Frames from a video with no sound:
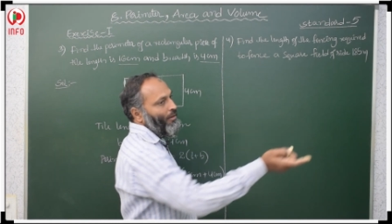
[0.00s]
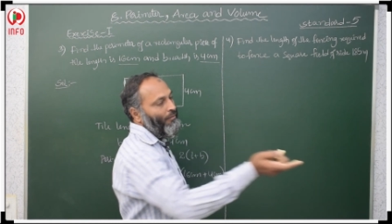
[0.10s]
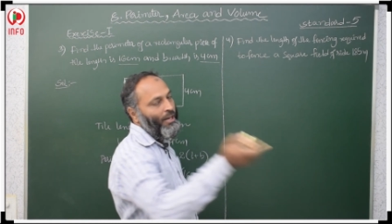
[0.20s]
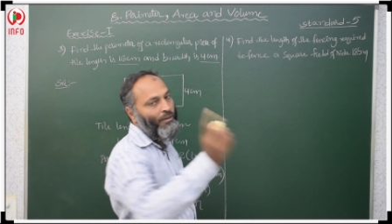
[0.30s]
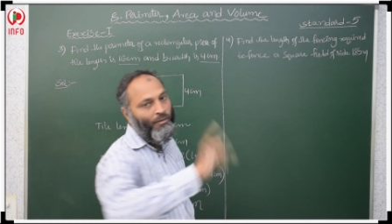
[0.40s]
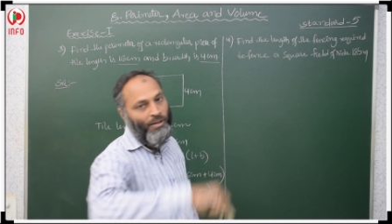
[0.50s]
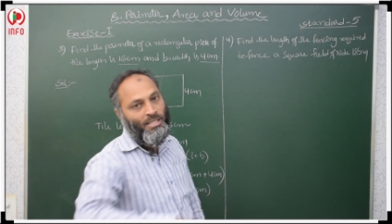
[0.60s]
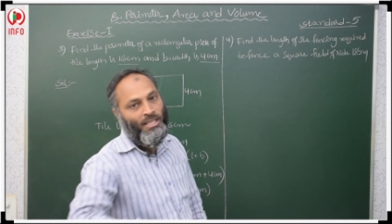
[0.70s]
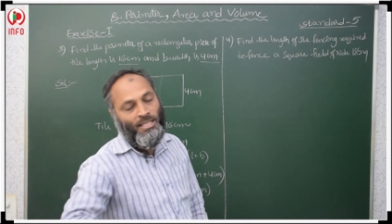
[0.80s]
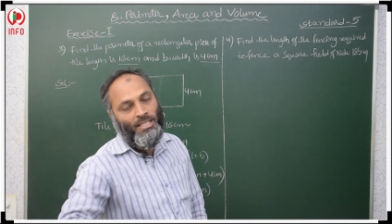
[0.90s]
Whenever
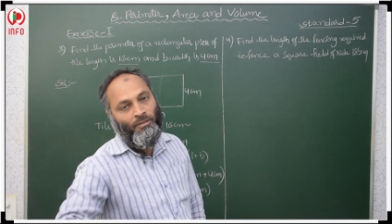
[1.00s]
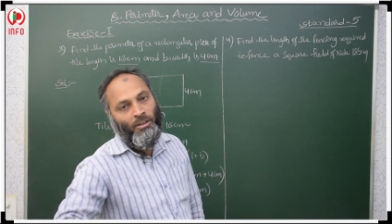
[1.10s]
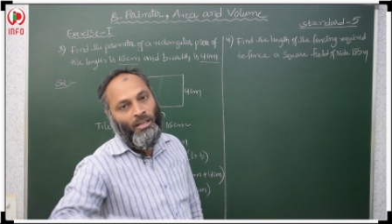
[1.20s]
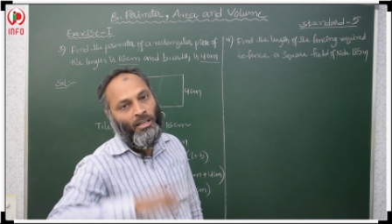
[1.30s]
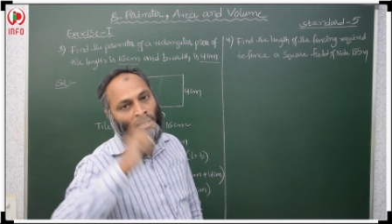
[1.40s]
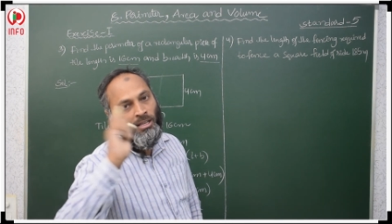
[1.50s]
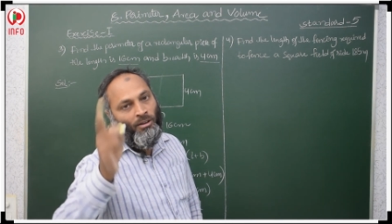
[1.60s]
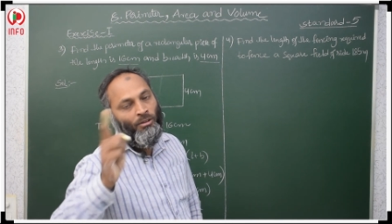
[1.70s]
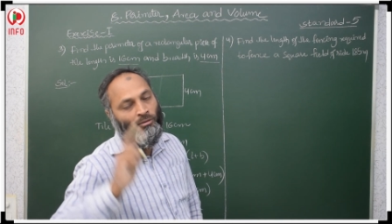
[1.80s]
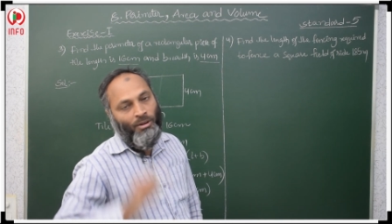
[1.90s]
fencing is given,
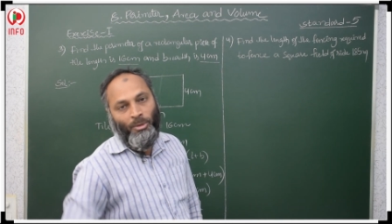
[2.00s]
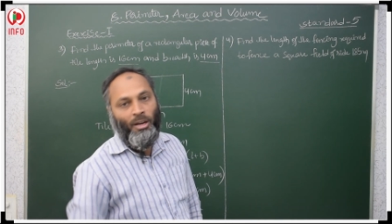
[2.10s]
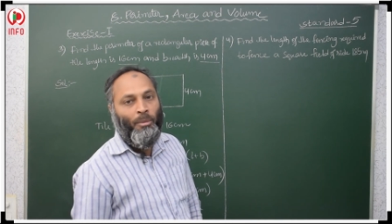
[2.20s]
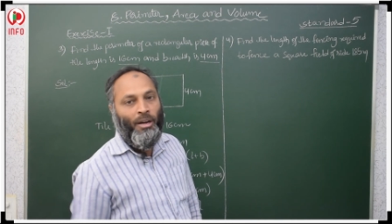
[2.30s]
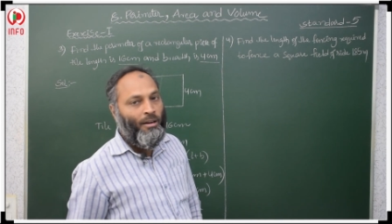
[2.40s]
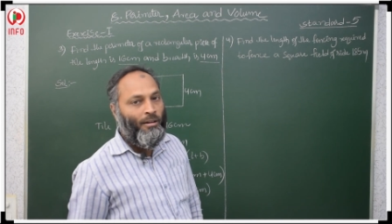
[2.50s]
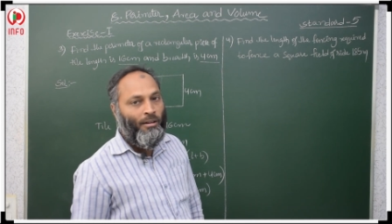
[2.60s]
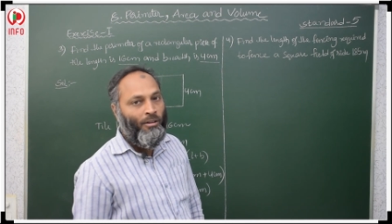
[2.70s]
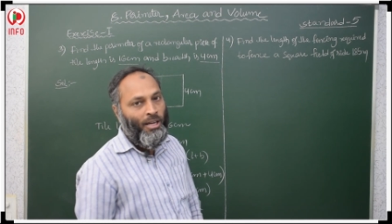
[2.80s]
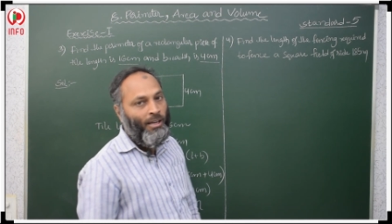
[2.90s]
go for perimeter.
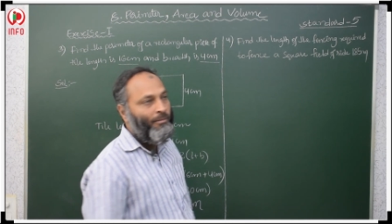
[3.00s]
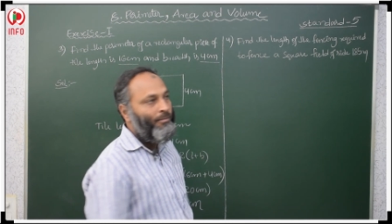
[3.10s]
Okay.